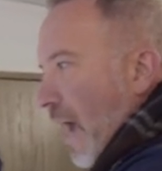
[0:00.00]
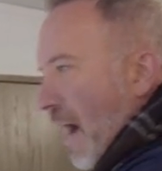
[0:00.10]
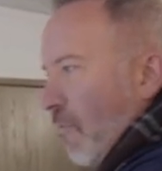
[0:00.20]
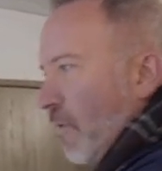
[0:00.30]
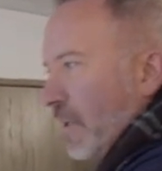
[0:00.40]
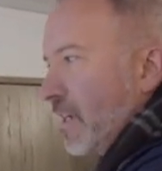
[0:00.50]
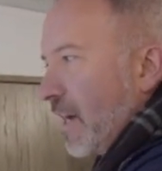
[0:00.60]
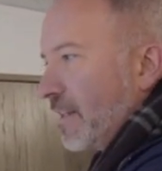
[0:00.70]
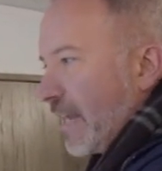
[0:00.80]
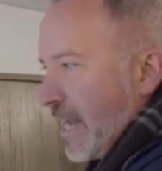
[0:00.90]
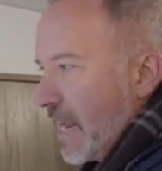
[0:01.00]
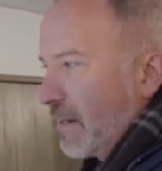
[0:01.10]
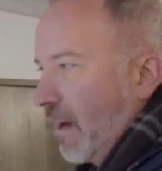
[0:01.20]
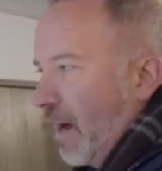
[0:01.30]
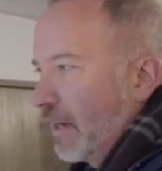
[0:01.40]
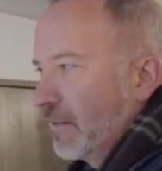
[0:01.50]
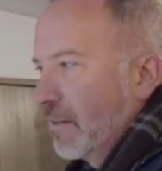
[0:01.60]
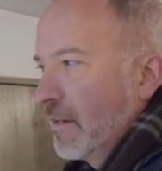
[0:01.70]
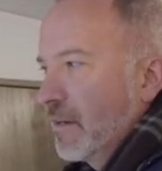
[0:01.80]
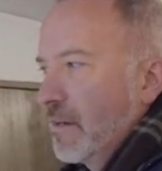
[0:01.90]
I want to cut the heat on
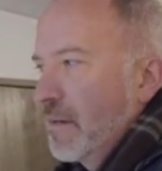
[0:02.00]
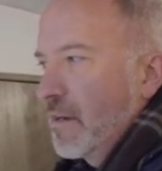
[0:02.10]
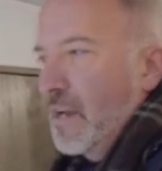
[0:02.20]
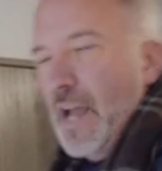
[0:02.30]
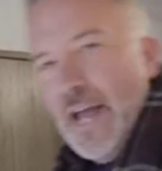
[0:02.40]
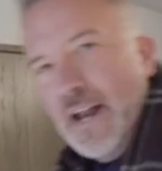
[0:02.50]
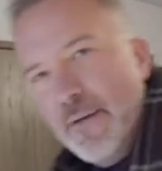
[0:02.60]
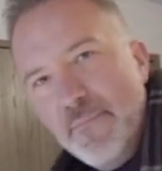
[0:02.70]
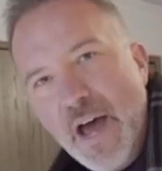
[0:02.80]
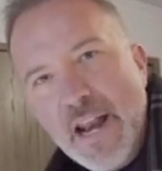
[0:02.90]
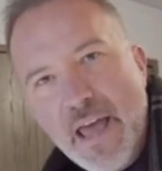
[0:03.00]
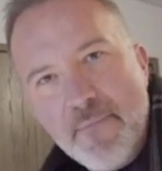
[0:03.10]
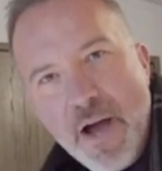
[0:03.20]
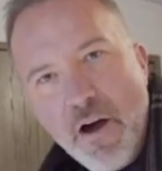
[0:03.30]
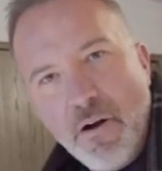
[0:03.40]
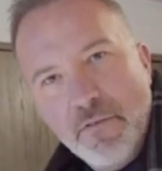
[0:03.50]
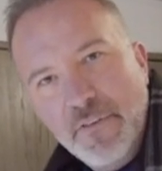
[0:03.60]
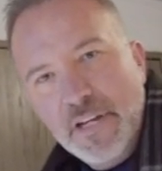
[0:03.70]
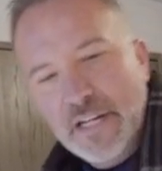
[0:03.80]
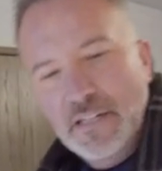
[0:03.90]
and I'm not at my
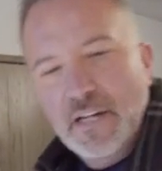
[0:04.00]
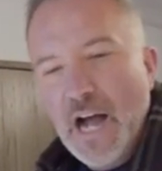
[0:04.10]
RV.